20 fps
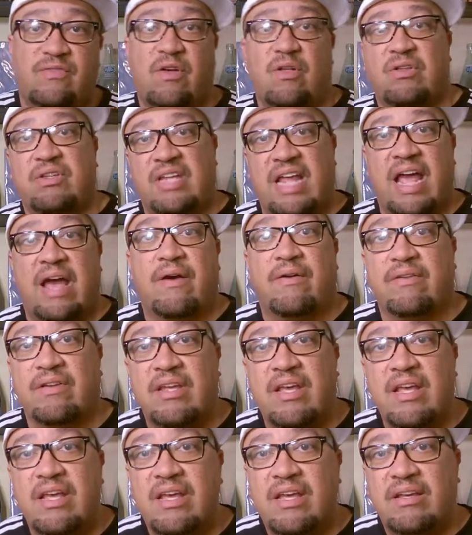falling down,
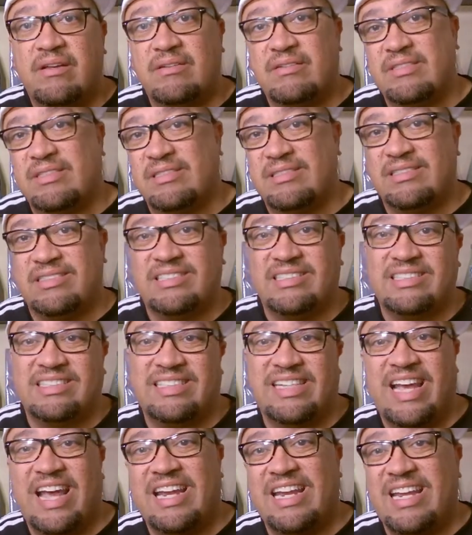which is
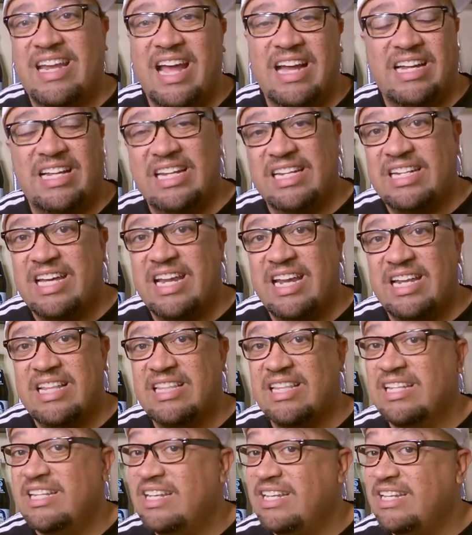kind of not going to cut it
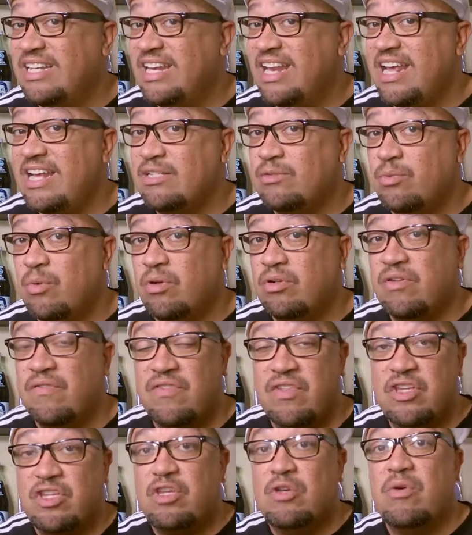in today's world
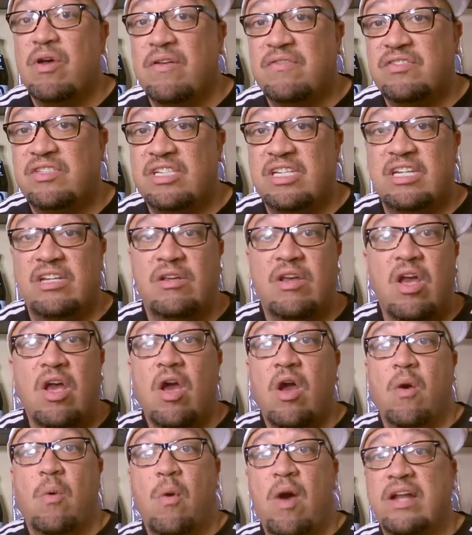of the UFC,
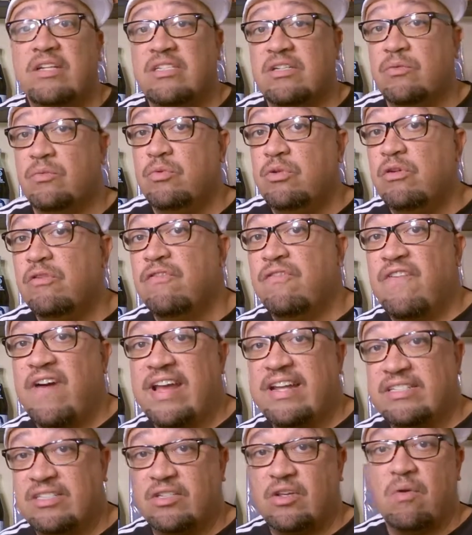watching real
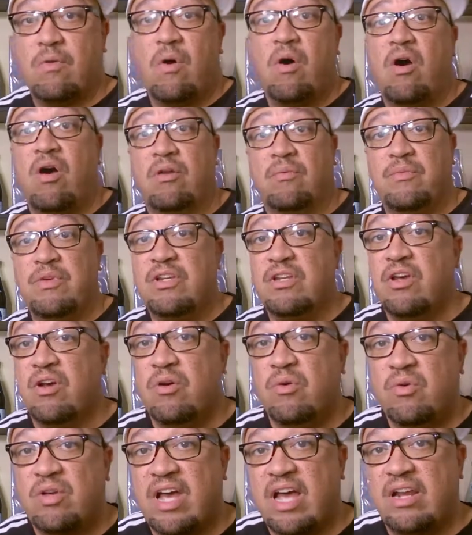fights go on. We
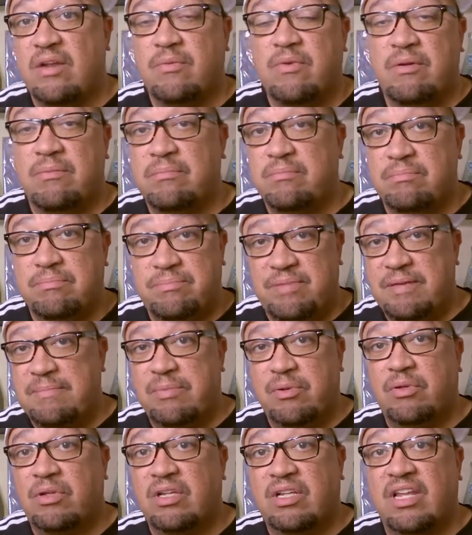know kind of what
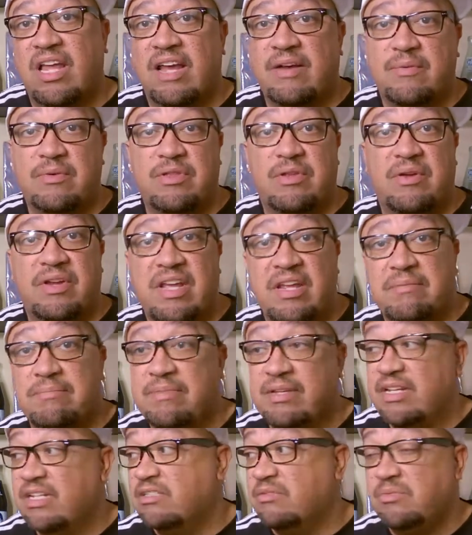people look like when they're
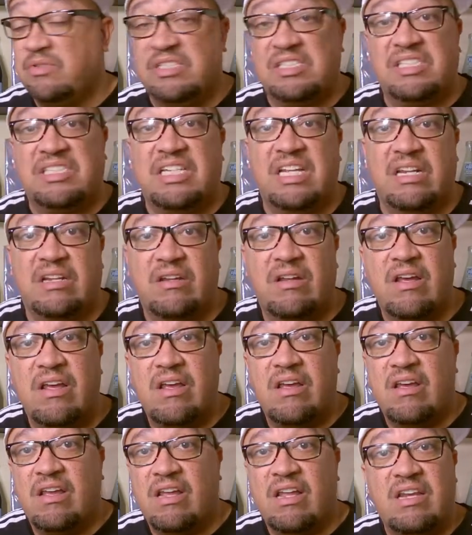hit because we see it
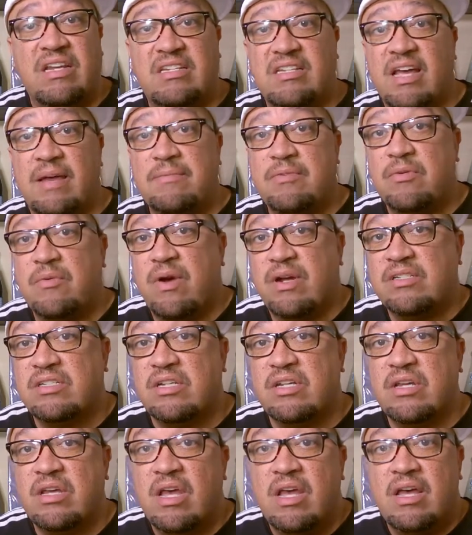anytime you watch
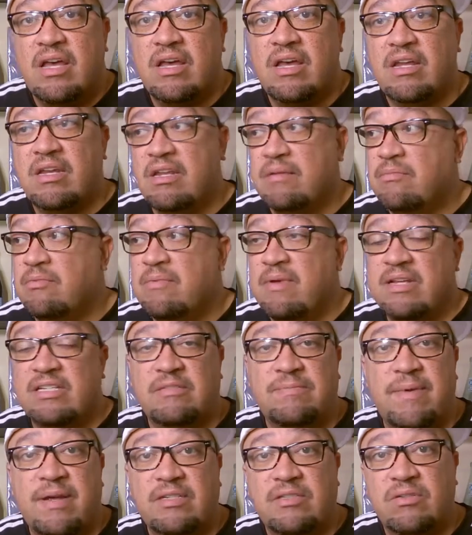an MMA
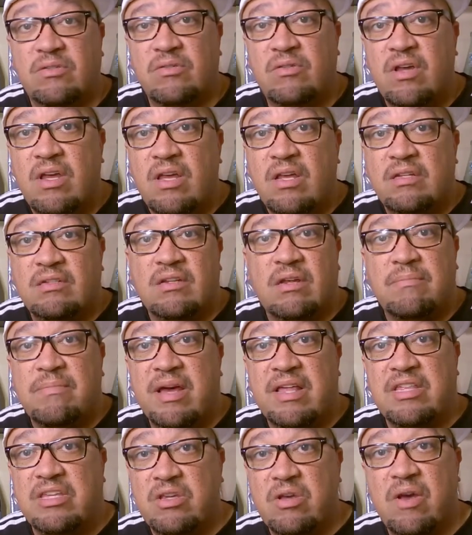special done
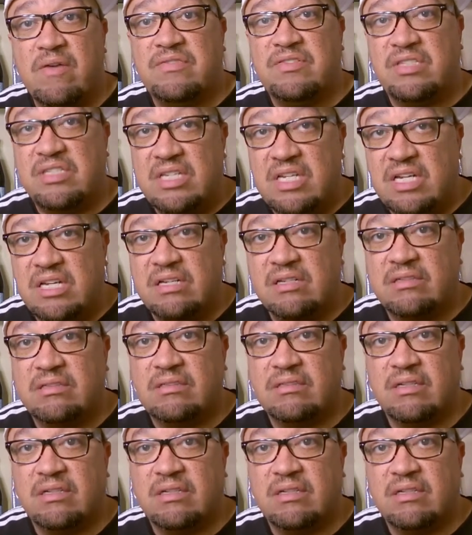by the UFC.